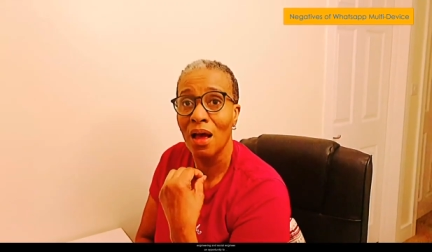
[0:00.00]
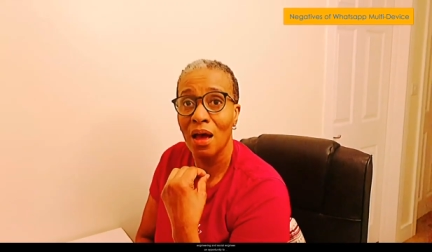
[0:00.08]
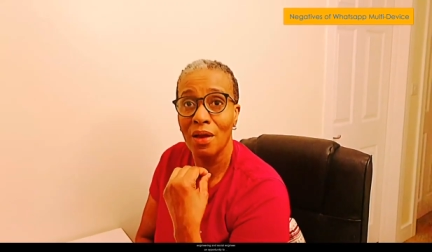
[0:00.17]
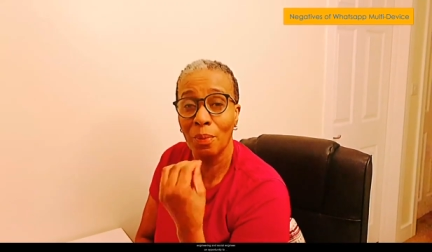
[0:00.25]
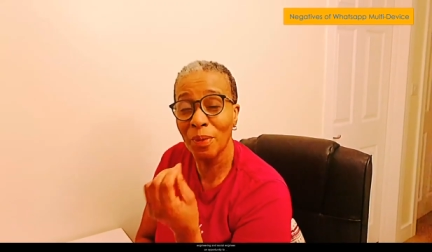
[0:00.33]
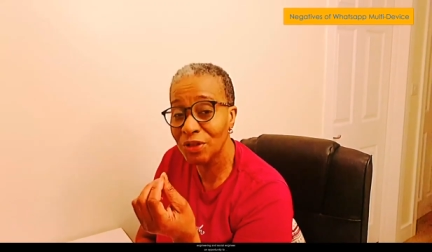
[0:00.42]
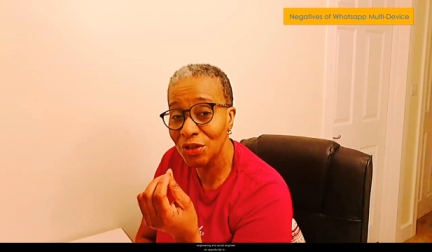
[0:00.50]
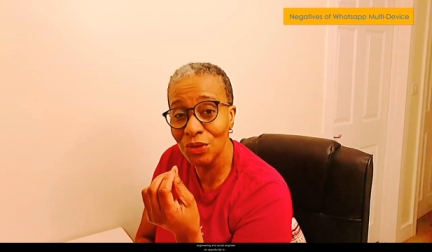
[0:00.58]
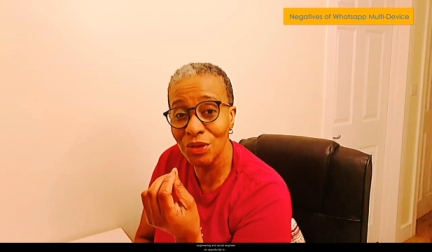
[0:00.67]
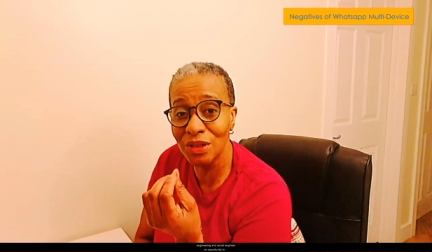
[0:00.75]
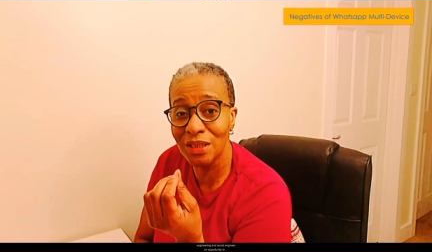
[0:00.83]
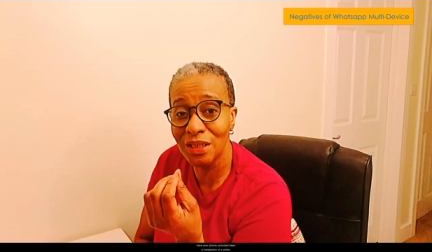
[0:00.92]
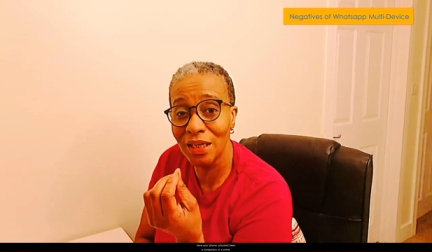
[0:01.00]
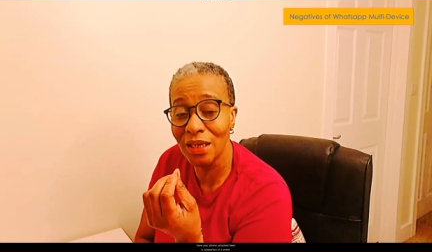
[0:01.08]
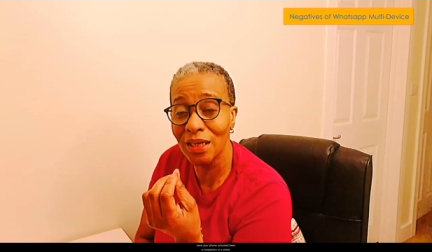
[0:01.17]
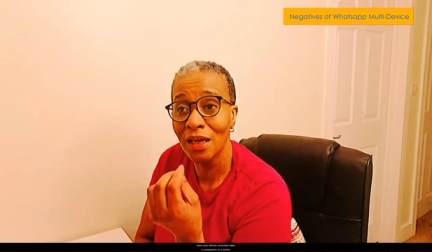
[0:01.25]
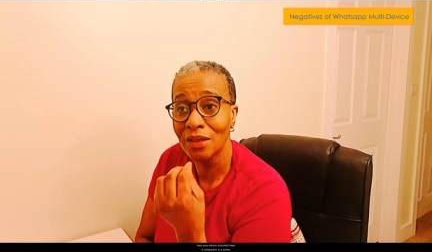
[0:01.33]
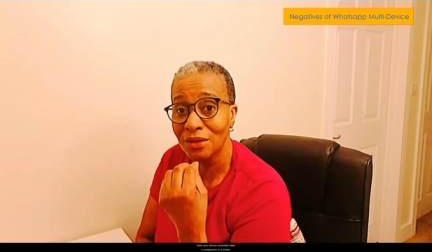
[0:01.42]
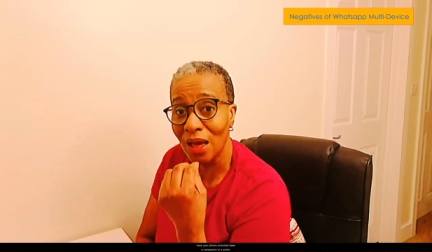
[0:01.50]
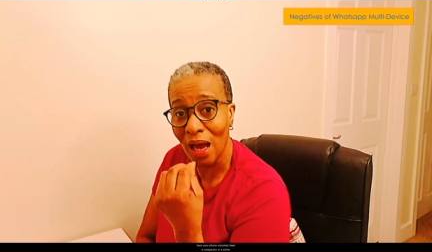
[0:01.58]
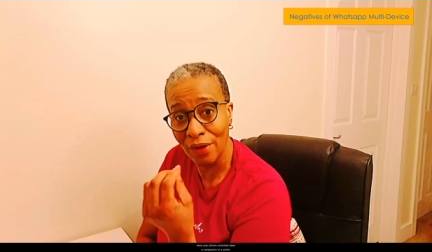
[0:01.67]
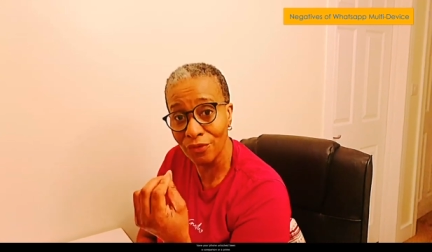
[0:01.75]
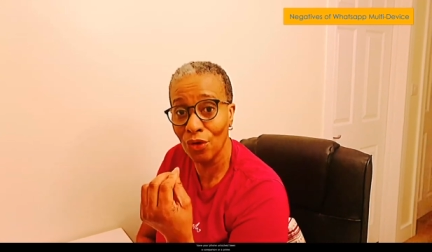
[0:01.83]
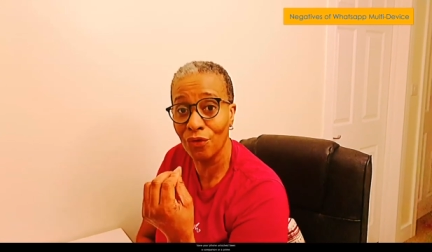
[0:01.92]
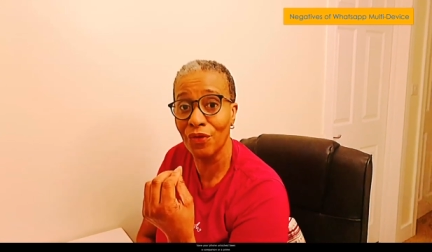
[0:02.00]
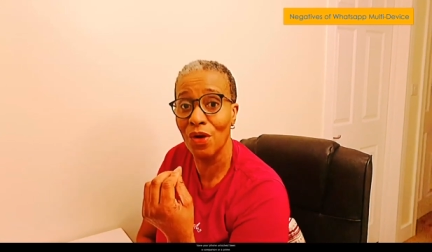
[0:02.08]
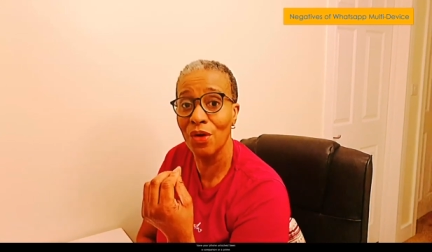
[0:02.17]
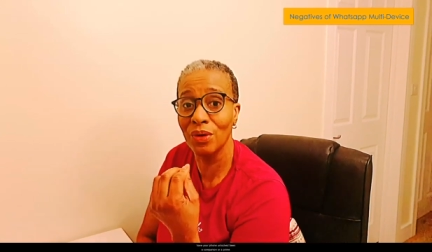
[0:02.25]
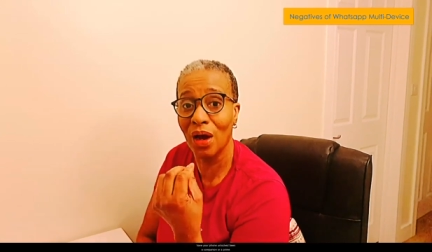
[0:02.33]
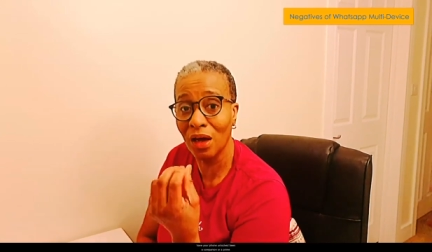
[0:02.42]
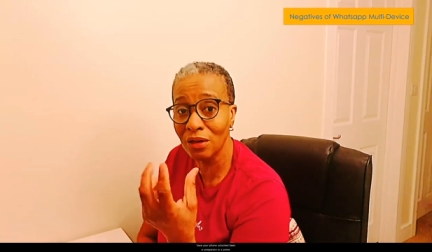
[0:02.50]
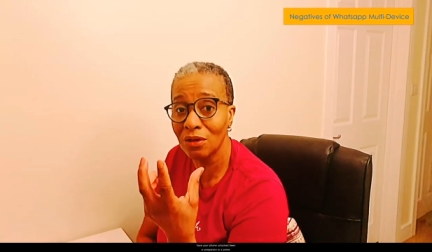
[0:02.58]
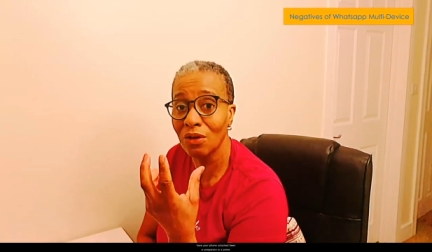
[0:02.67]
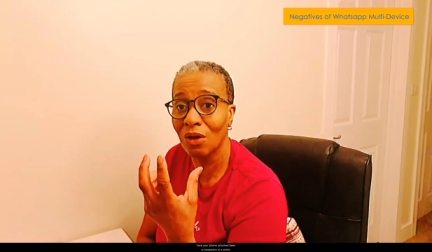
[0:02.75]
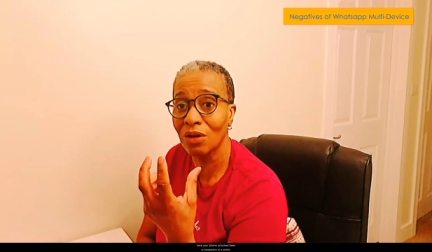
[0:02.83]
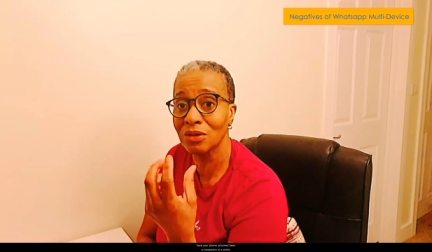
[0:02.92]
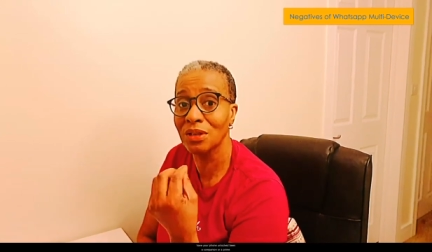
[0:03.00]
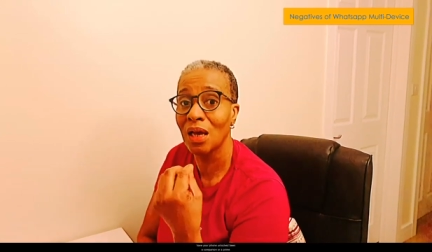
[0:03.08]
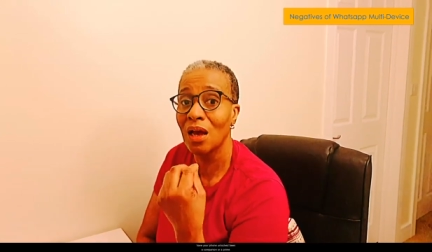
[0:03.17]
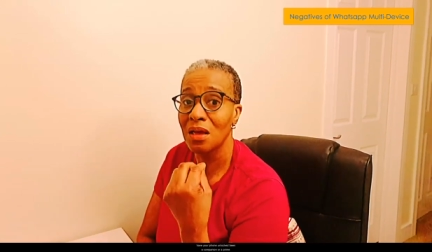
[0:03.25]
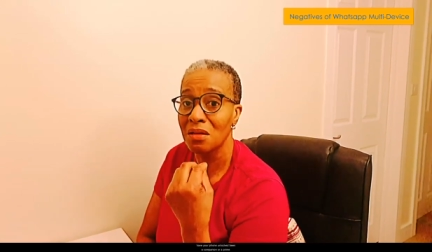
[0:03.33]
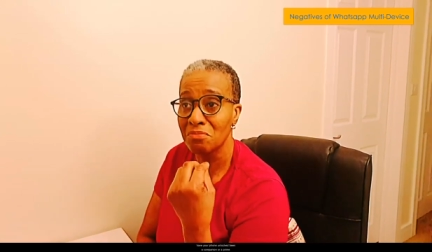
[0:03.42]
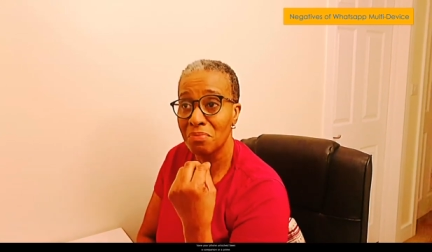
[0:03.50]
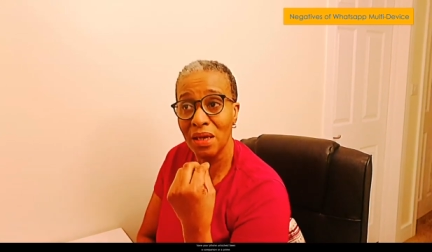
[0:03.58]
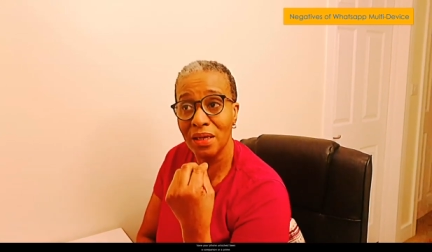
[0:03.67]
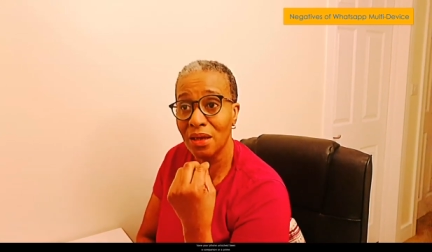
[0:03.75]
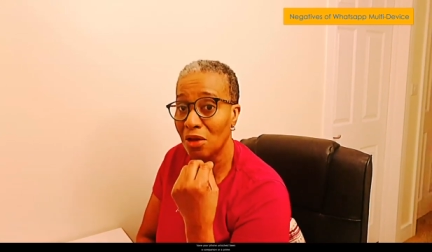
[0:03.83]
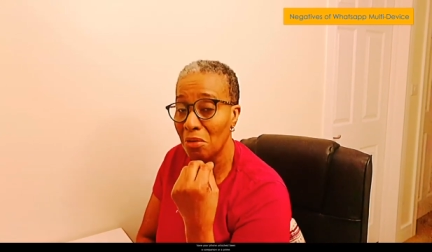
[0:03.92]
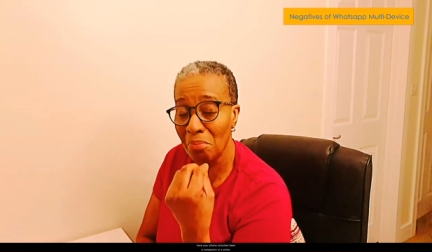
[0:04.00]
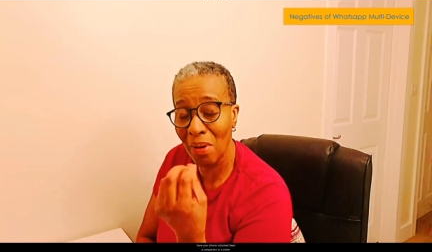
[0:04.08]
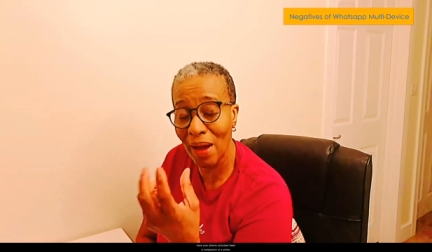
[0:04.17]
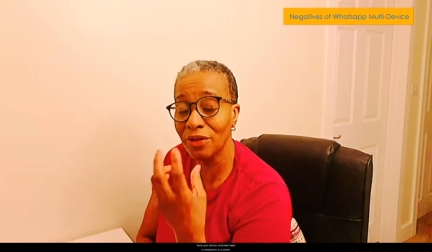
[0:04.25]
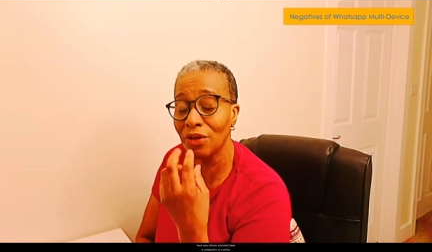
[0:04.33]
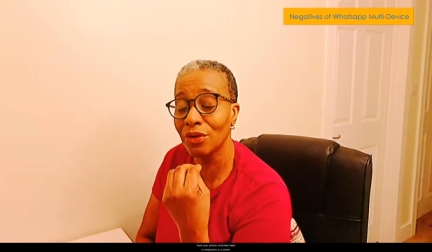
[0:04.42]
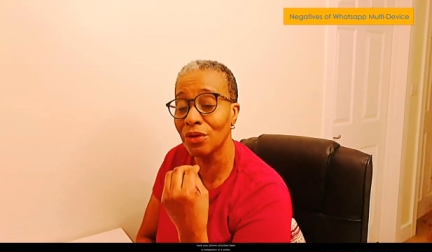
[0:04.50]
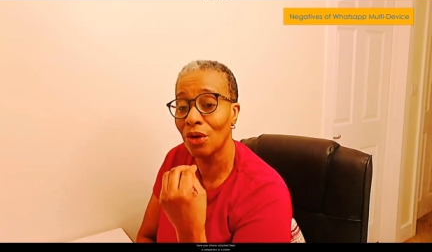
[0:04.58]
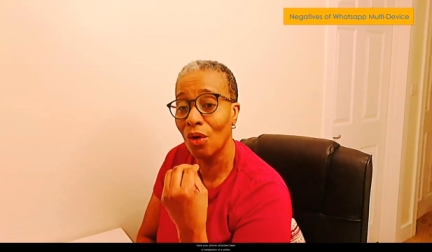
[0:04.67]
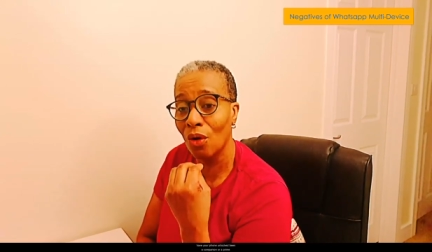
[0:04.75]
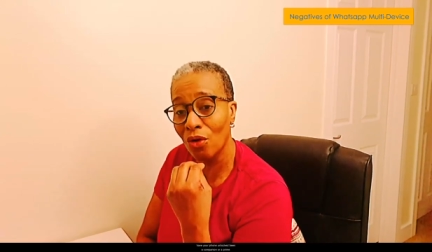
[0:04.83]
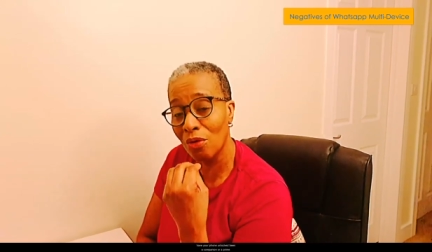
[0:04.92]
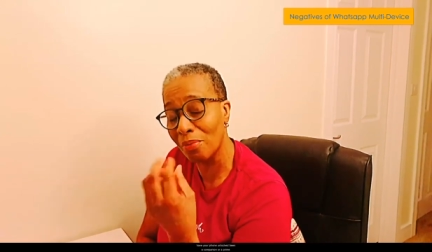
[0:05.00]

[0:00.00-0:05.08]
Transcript: an opportunity to have your phone unlocked, be it a companion or a